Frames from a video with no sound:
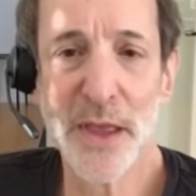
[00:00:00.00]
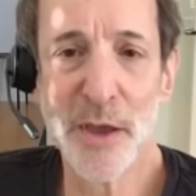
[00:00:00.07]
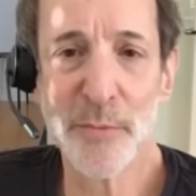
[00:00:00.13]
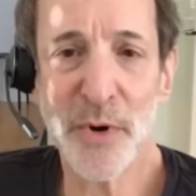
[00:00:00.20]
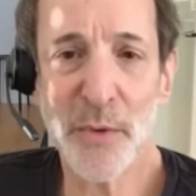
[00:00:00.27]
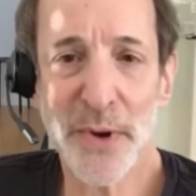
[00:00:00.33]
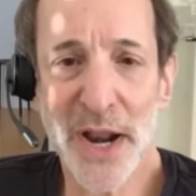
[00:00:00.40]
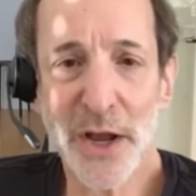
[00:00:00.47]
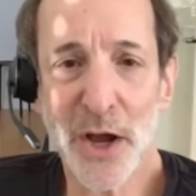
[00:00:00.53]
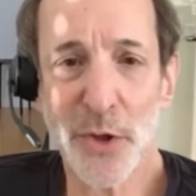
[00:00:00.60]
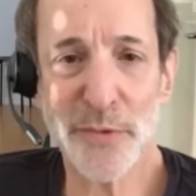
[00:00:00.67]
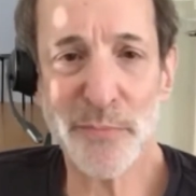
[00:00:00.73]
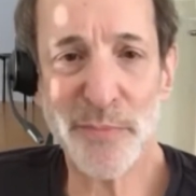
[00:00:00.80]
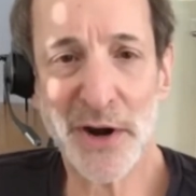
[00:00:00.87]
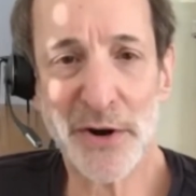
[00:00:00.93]
but what I call
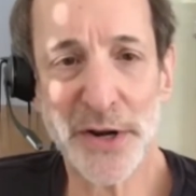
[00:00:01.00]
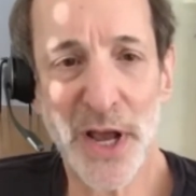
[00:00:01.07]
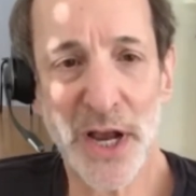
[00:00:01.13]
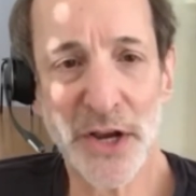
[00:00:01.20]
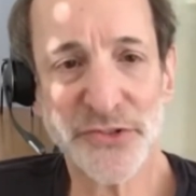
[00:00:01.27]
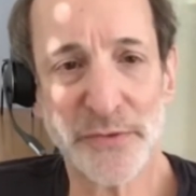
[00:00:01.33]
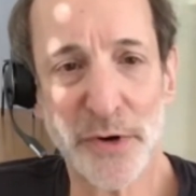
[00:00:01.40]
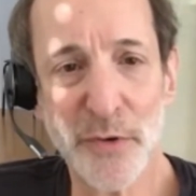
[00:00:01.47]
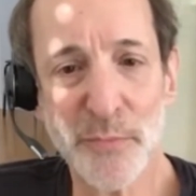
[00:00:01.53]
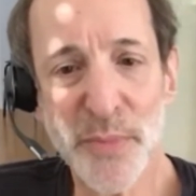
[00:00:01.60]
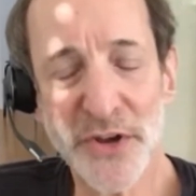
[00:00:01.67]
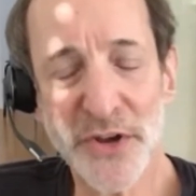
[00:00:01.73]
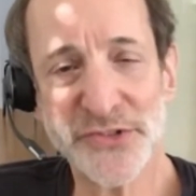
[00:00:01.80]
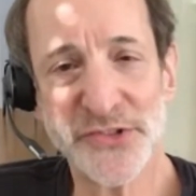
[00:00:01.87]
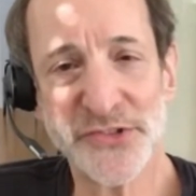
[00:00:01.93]
the paradox of
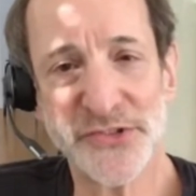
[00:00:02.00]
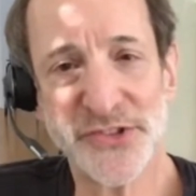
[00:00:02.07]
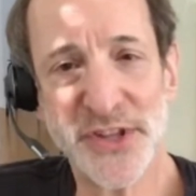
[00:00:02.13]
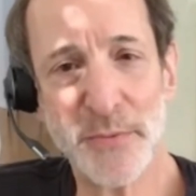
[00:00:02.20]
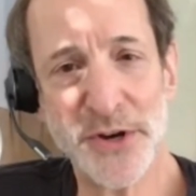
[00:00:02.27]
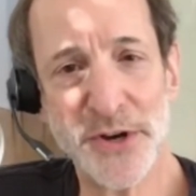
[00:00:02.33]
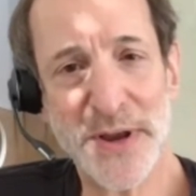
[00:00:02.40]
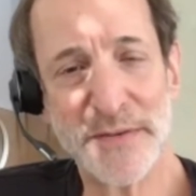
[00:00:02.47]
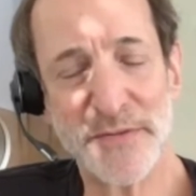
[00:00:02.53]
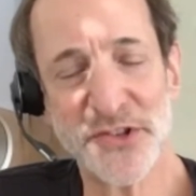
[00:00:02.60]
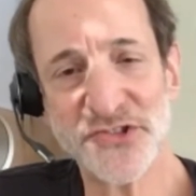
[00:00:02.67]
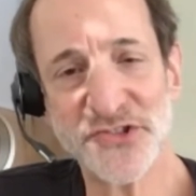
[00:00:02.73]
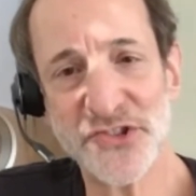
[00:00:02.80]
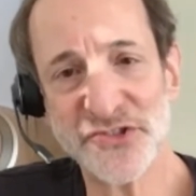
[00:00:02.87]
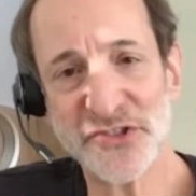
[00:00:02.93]
robustness is that when you have a
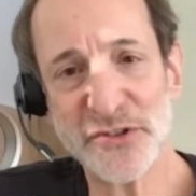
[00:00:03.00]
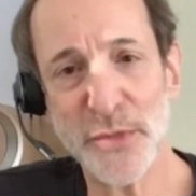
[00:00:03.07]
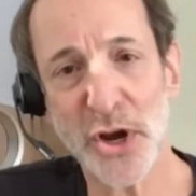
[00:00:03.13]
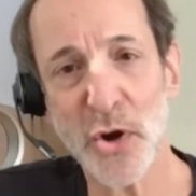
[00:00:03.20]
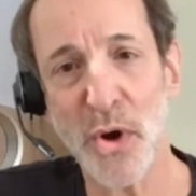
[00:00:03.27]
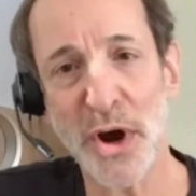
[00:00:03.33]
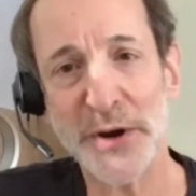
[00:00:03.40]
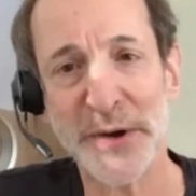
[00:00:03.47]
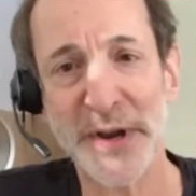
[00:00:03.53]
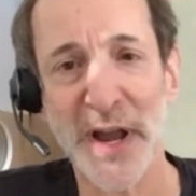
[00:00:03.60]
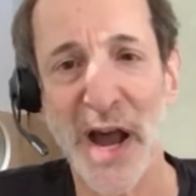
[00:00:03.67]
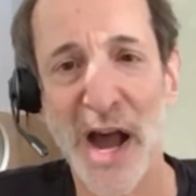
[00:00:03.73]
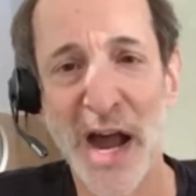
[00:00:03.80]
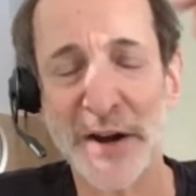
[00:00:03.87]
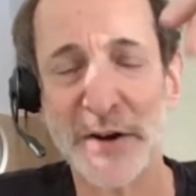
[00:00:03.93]
system acquiring a
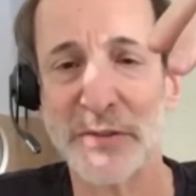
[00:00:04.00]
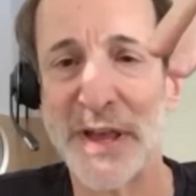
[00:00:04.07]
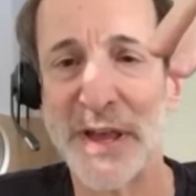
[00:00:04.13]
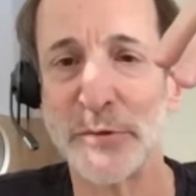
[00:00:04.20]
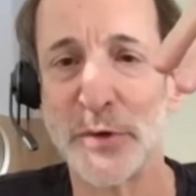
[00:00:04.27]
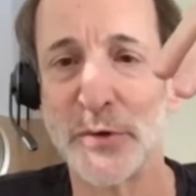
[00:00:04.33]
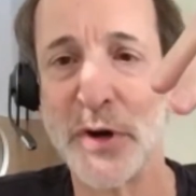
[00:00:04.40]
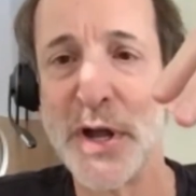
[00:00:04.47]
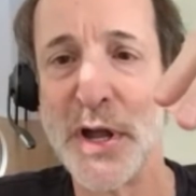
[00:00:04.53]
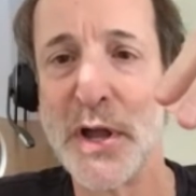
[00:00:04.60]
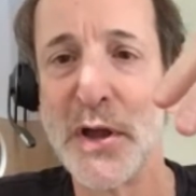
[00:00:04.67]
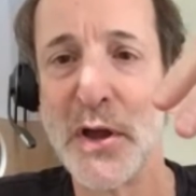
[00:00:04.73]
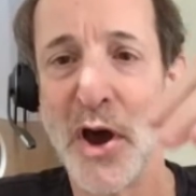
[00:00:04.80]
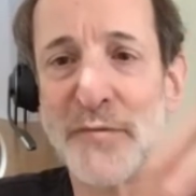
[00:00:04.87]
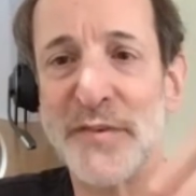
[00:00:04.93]
higher level
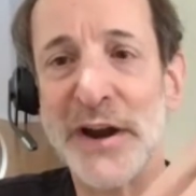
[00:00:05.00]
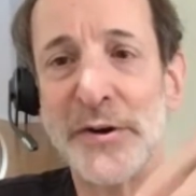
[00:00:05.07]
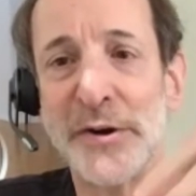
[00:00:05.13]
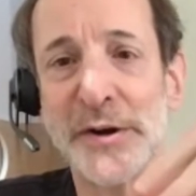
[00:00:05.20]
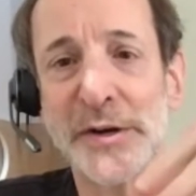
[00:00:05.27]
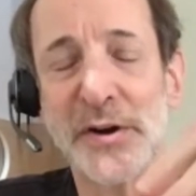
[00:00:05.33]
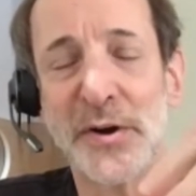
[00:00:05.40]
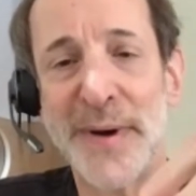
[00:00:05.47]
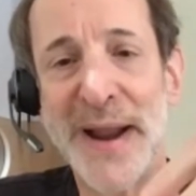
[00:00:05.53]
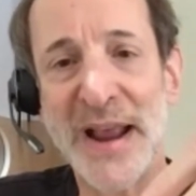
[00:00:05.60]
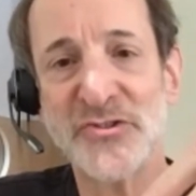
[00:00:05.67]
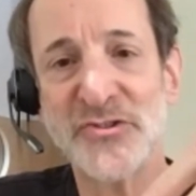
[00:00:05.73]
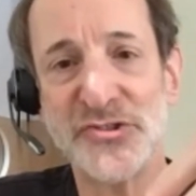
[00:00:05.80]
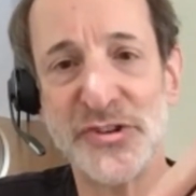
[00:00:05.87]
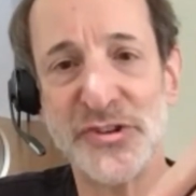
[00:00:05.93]
of error
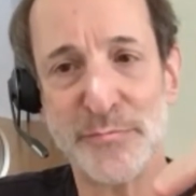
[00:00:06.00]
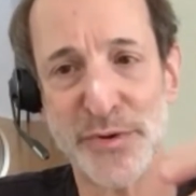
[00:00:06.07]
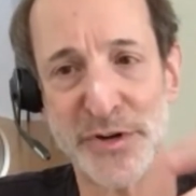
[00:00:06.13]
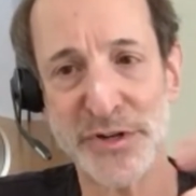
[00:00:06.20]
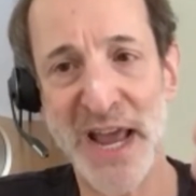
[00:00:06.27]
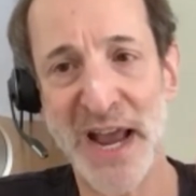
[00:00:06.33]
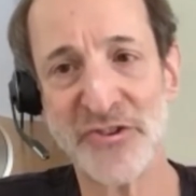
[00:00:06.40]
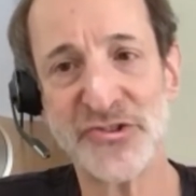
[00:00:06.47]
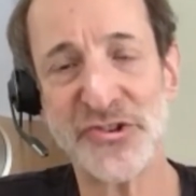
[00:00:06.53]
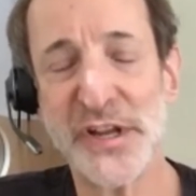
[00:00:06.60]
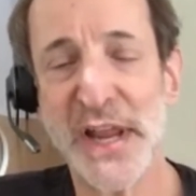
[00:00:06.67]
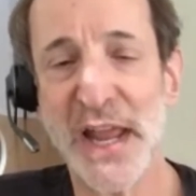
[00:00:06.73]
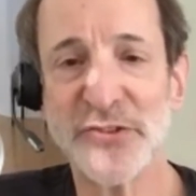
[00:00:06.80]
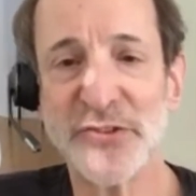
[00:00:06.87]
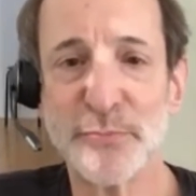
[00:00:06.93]
correction and protection
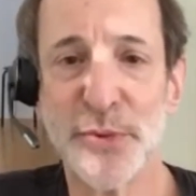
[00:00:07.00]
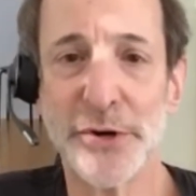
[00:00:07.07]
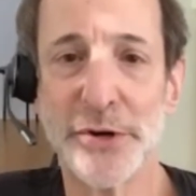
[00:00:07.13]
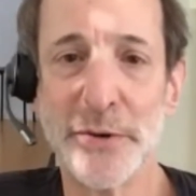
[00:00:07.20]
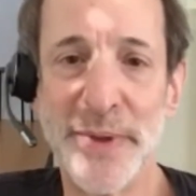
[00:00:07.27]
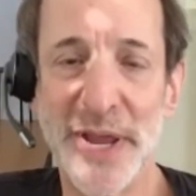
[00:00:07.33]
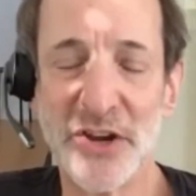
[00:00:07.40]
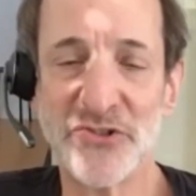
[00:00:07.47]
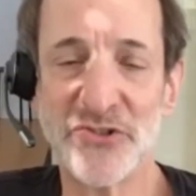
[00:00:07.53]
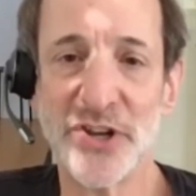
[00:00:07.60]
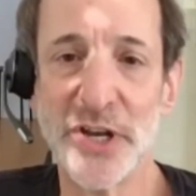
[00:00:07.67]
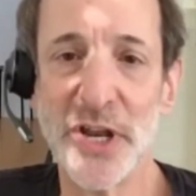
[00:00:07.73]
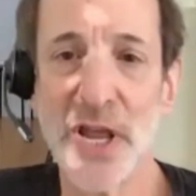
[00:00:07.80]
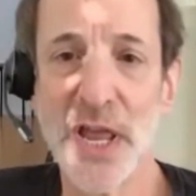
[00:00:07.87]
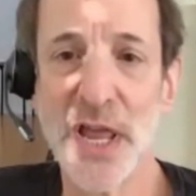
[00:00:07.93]
against
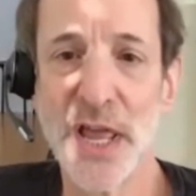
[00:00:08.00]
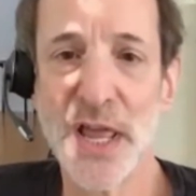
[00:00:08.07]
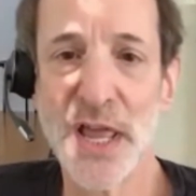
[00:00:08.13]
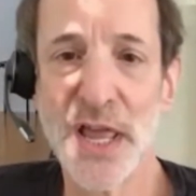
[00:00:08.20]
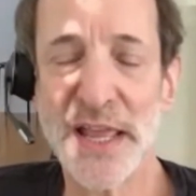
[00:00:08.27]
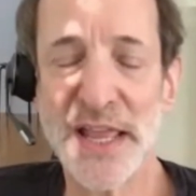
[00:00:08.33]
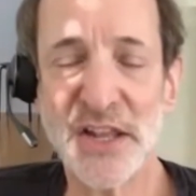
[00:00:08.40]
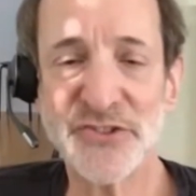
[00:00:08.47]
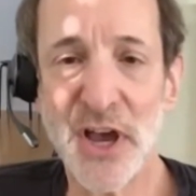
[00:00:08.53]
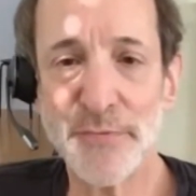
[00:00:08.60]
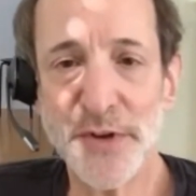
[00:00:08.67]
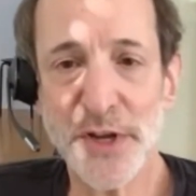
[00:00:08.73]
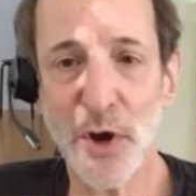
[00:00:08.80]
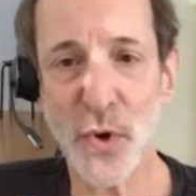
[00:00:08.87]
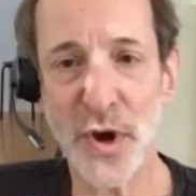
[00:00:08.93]
perturbation, it's
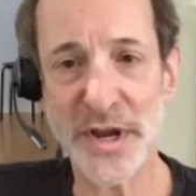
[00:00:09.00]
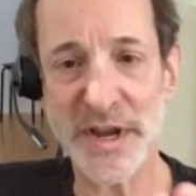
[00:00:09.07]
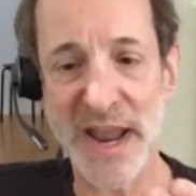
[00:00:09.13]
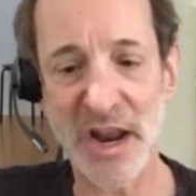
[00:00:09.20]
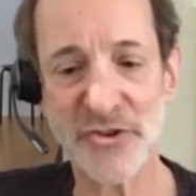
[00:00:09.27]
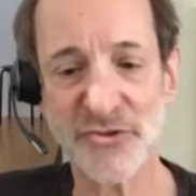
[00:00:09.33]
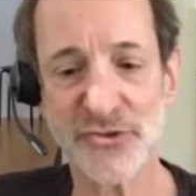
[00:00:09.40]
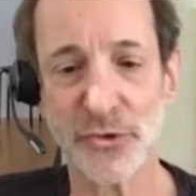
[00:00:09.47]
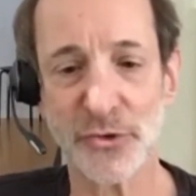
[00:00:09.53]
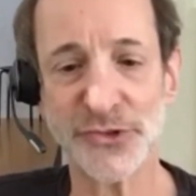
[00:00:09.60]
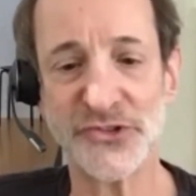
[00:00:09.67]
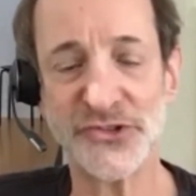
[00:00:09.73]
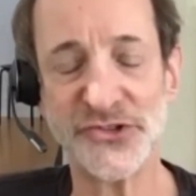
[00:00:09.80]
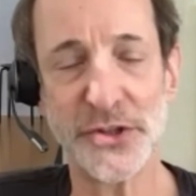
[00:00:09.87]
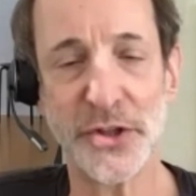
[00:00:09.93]
often quite natural to
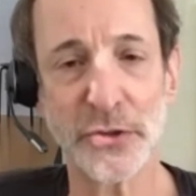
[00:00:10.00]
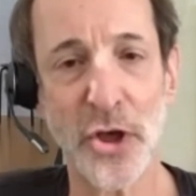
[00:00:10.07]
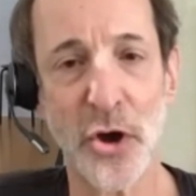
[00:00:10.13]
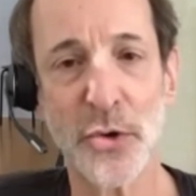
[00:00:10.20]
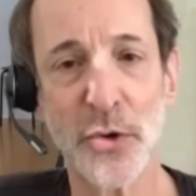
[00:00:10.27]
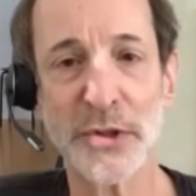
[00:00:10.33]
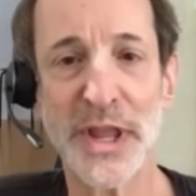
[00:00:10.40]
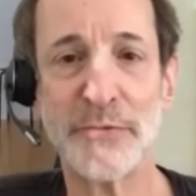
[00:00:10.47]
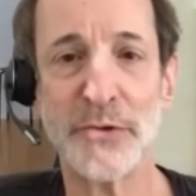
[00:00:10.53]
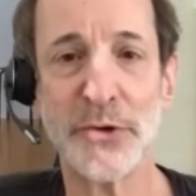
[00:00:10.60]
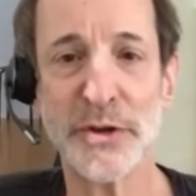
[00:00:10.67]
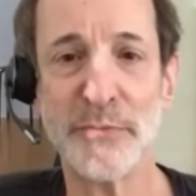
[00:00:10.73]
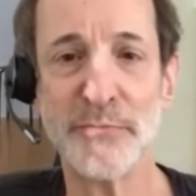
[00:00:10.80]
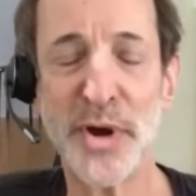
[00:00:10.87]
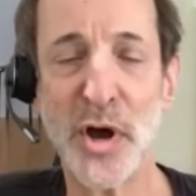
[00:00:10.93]
see the lower level
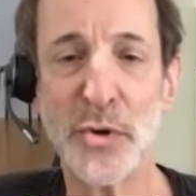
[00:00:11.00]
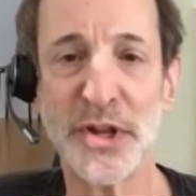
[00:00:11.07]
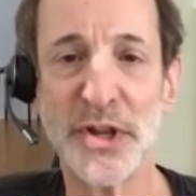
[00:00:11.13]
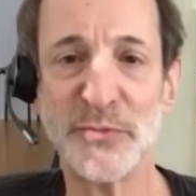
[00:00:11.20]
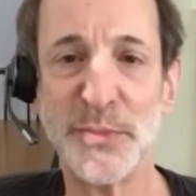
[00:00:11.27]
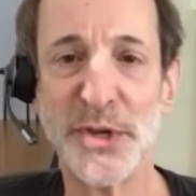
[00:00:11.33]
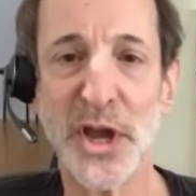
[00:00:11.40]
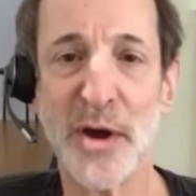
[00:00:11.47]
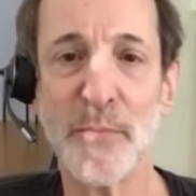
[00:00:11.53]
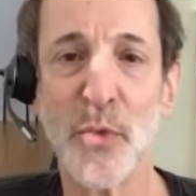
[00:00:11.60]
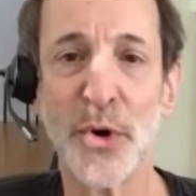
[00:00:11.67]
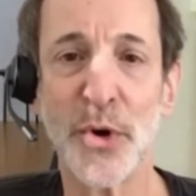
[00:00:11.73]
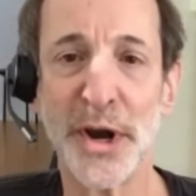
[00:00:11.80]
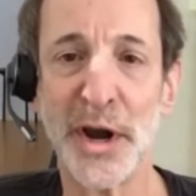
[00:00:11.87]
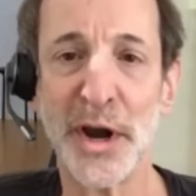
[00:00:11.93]
components become
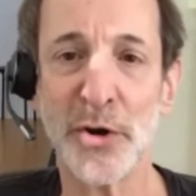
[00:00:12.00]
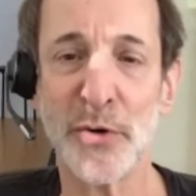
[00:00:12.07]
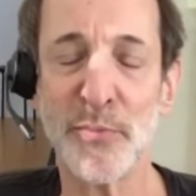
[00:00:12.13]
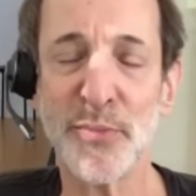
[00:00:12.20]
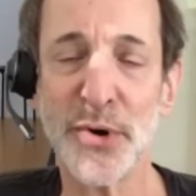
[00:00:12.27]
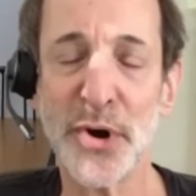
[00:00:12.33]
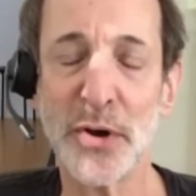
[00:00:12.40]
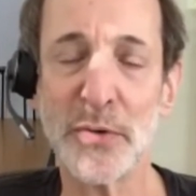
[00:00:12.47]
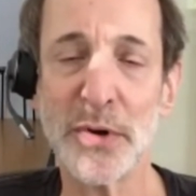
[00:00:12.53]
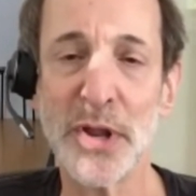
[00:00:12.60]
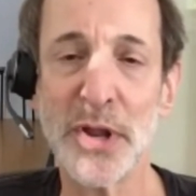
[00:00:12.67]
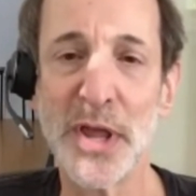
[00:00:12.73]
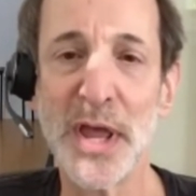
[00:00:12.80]
more error prone